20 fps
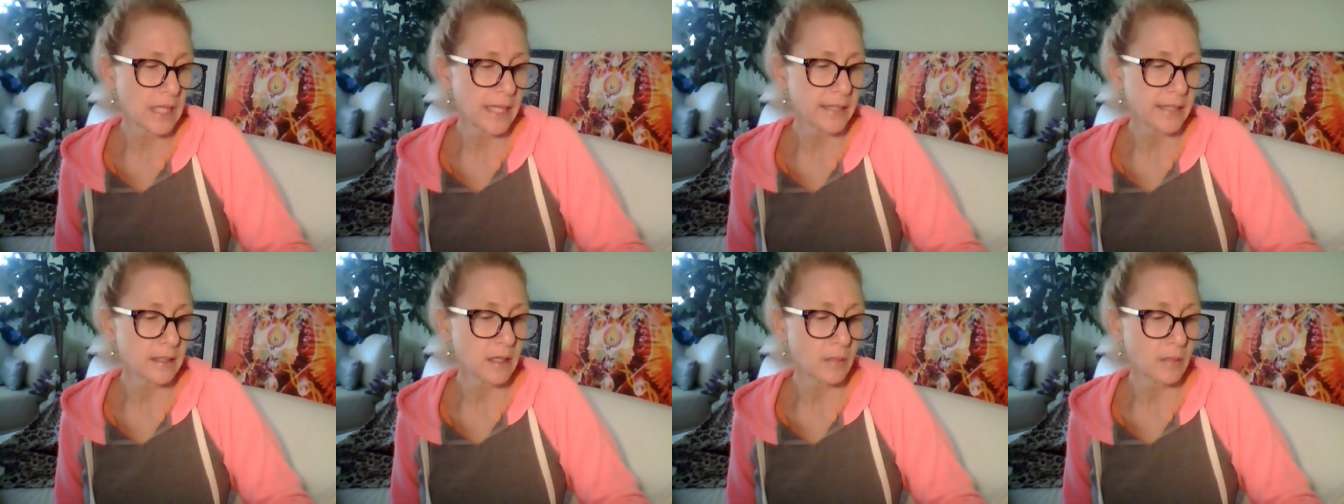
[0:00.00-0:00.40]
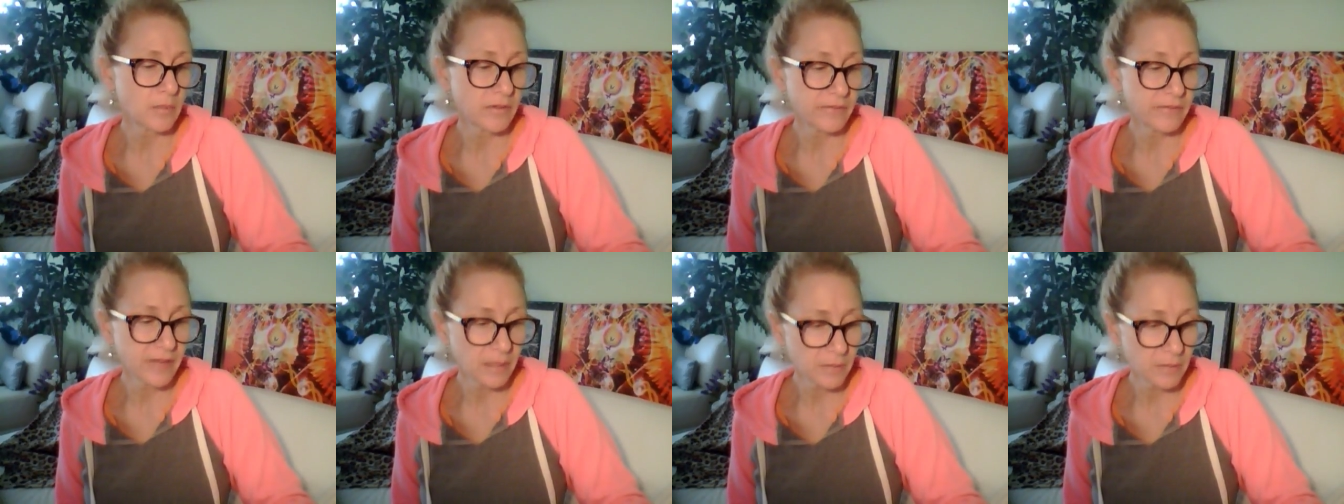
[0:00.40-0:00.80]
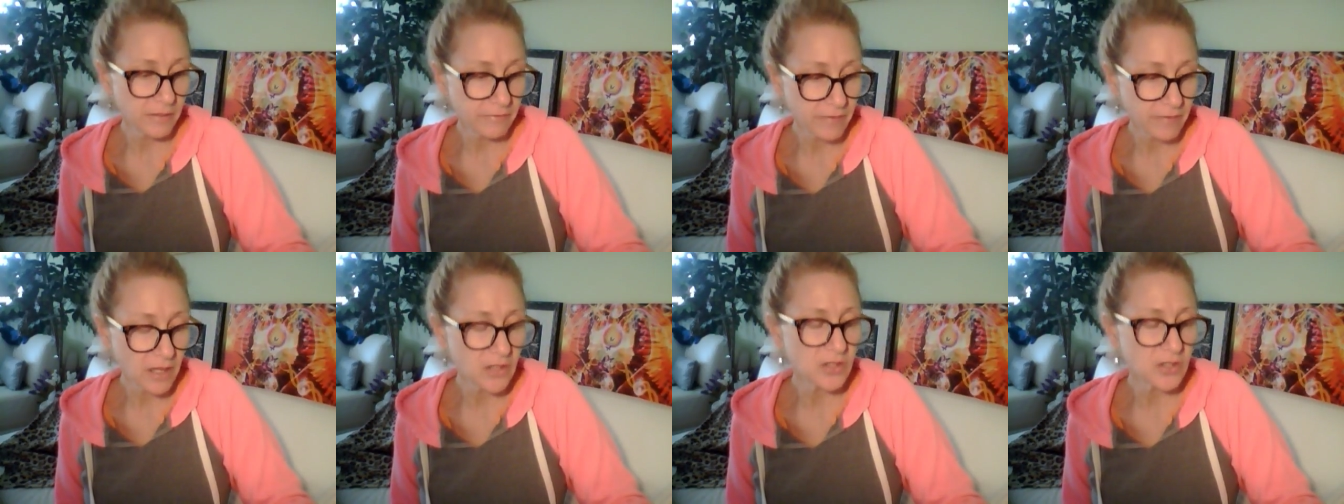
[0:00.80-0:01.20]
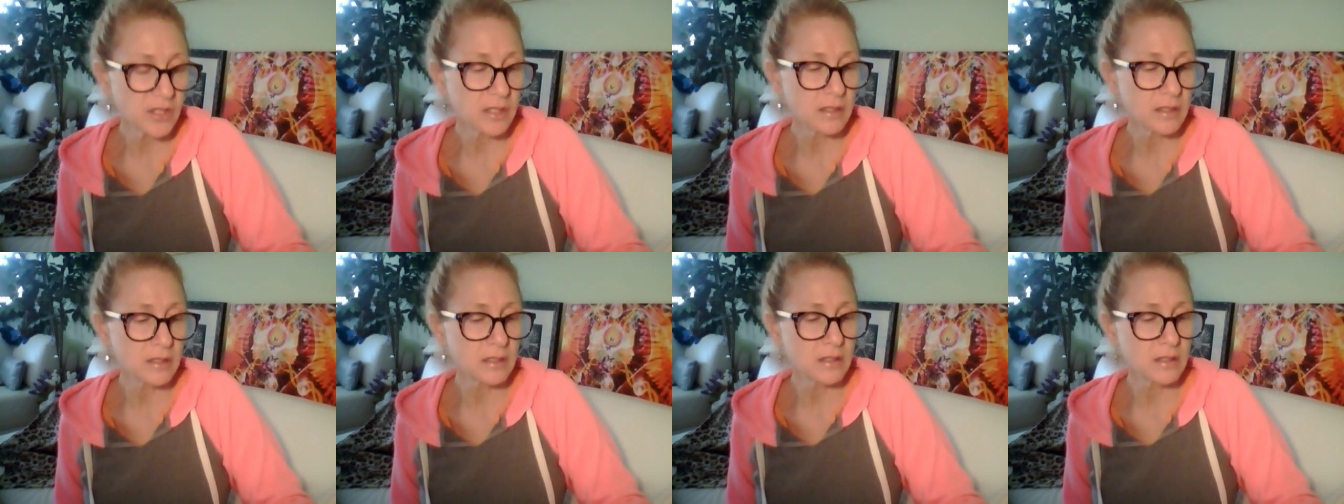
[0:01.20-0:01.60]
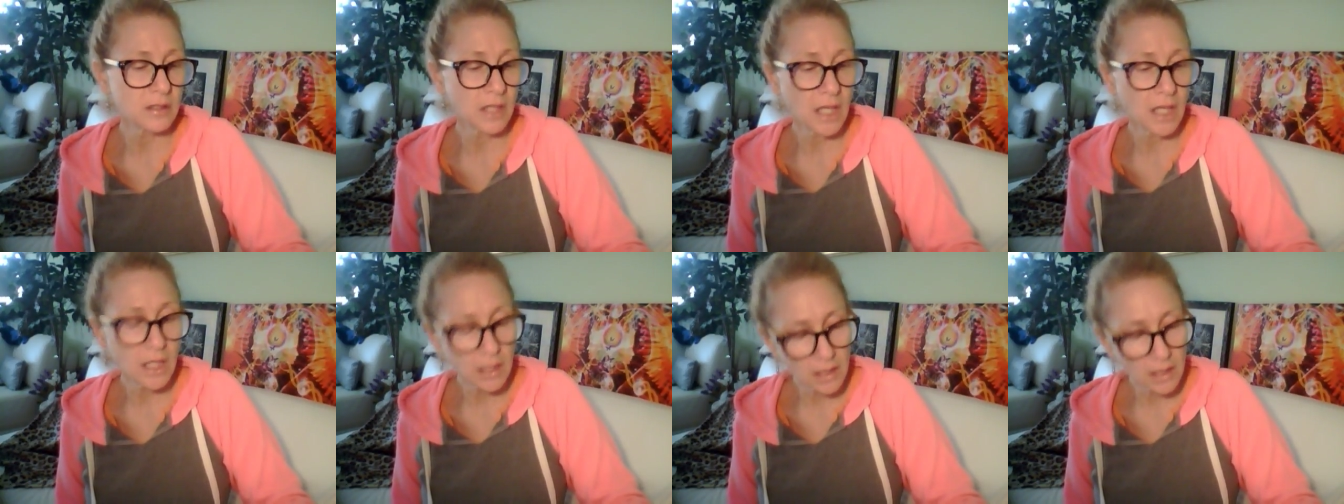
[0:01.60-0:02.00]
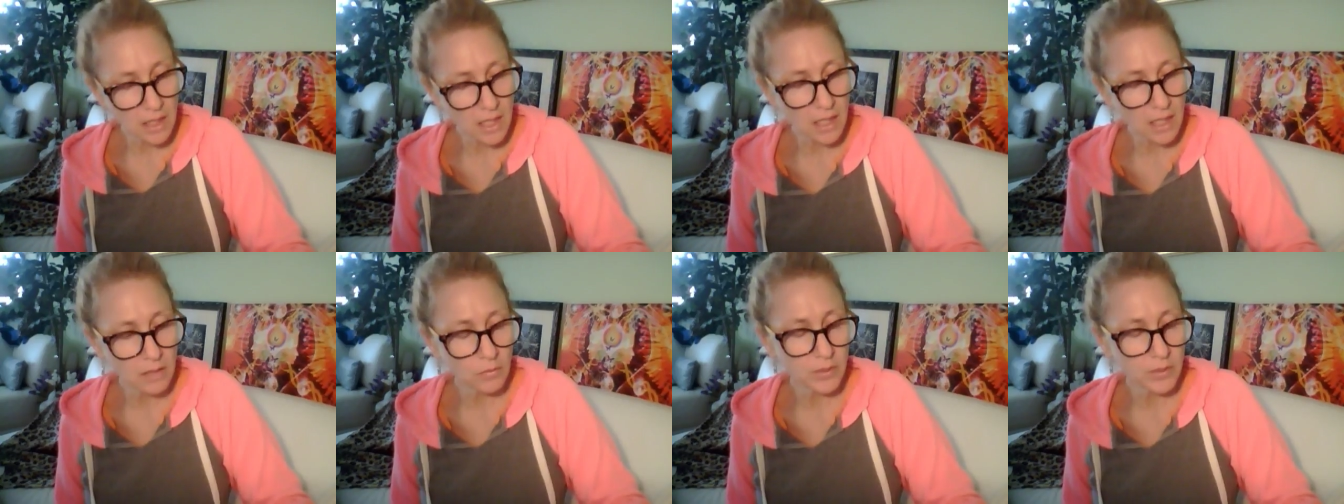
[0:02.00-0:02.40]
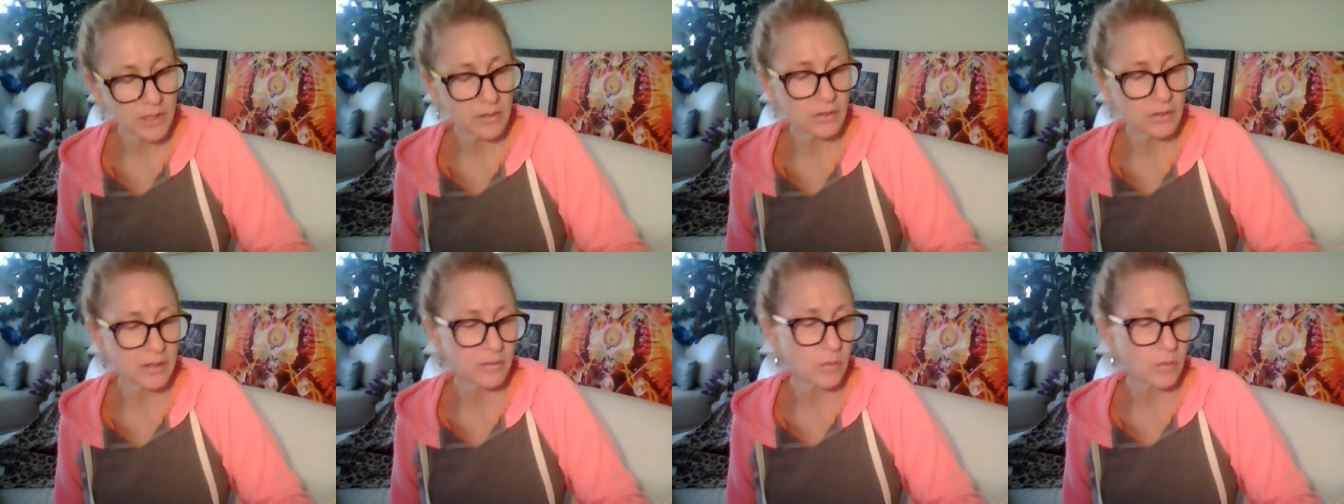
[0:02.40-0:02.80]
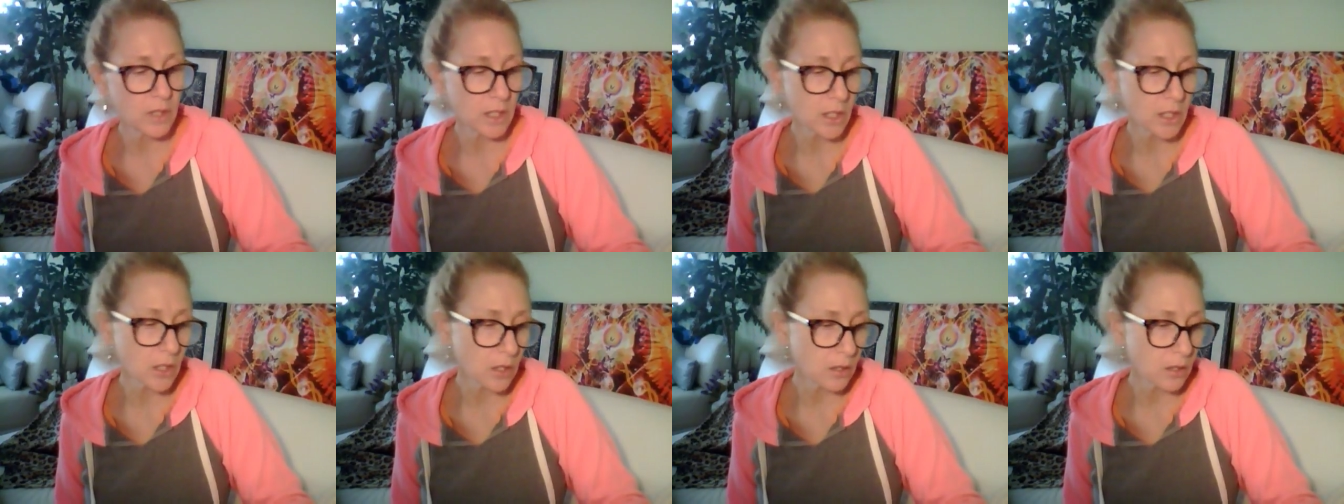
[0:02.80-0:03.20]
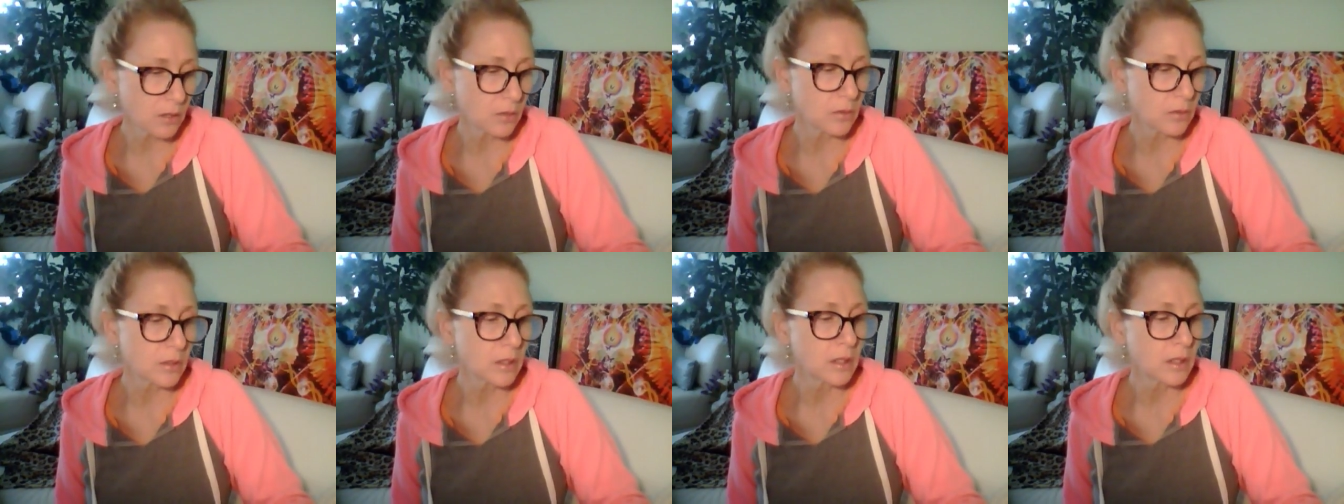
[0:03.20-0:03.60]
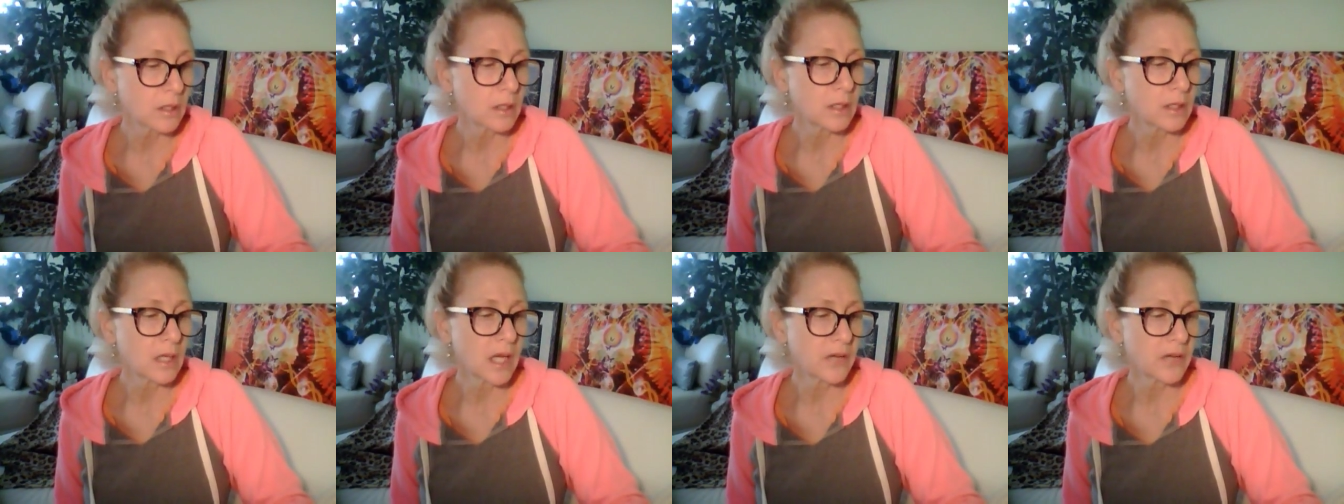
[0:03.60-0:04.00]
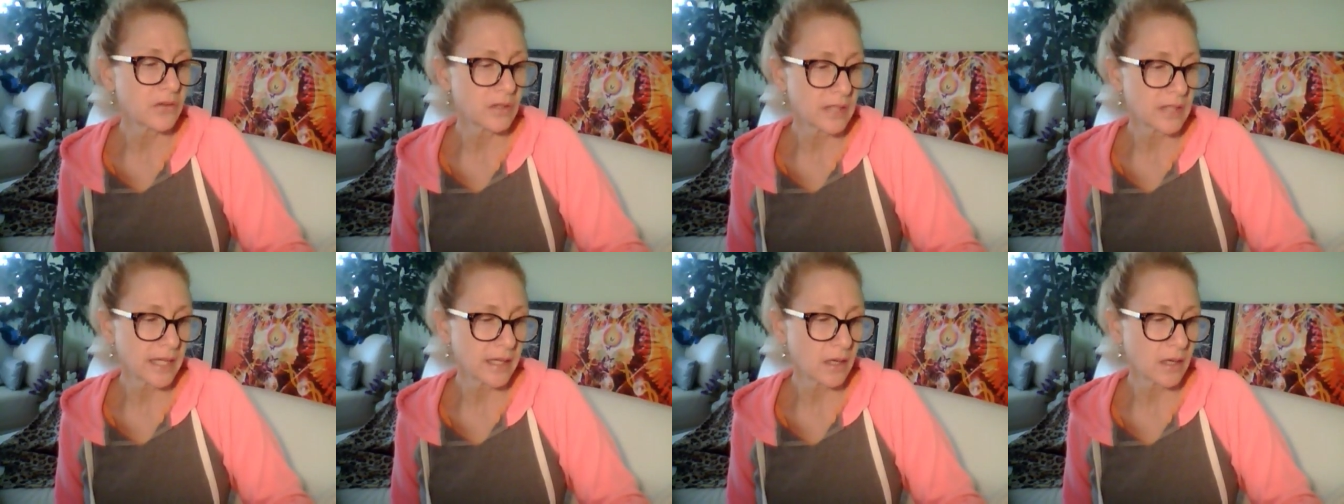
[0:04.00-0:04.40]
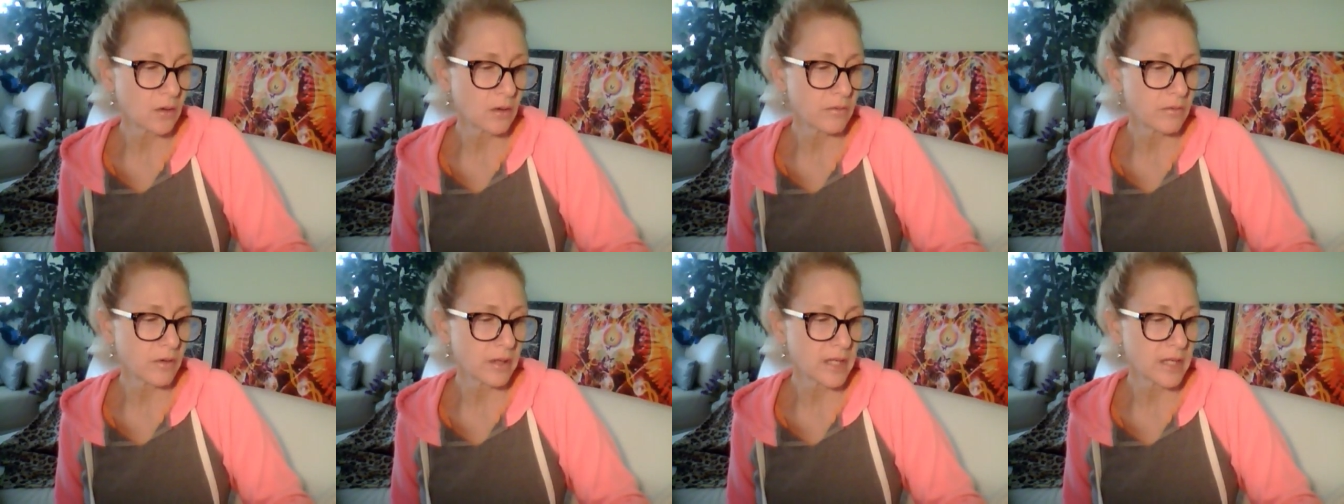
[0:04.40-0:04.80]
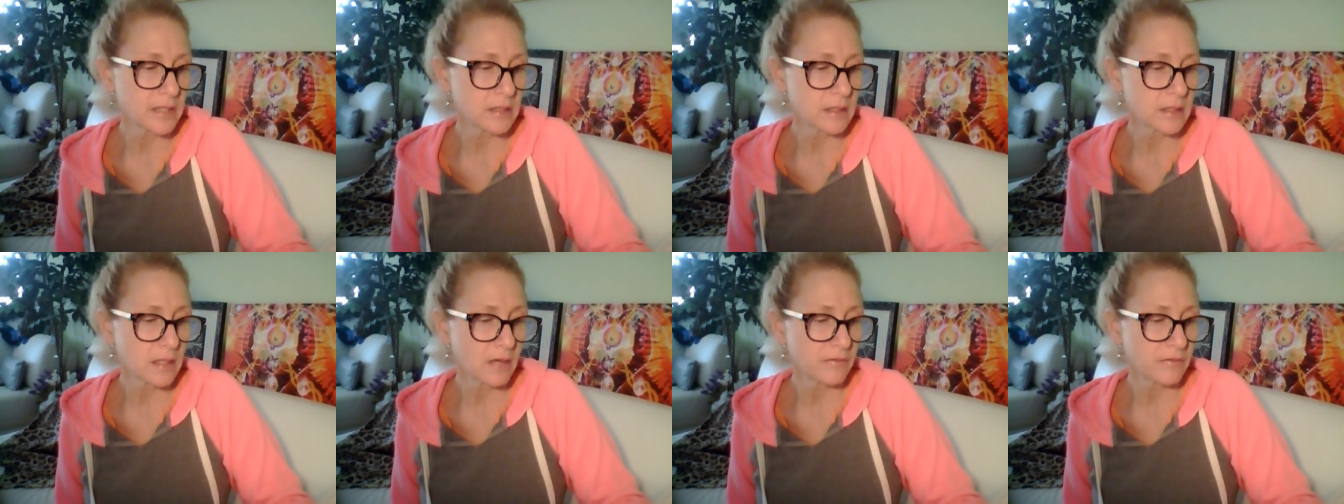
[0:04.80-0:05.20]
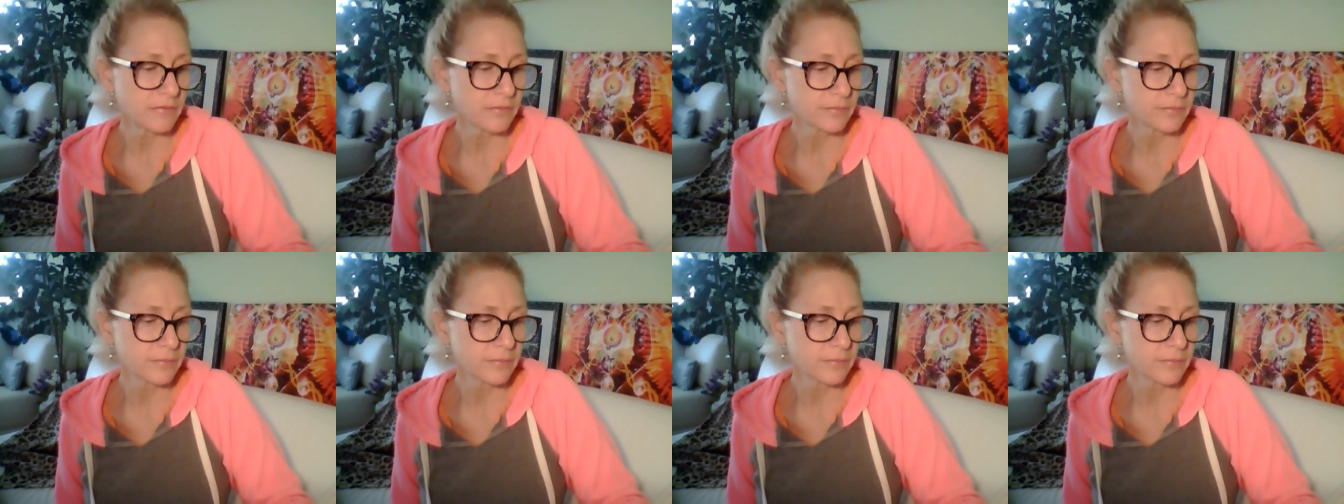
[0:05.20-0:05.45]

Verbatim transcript: and come to family functions, to eat a lot when you don't even want to go, and to let go of all that stuff.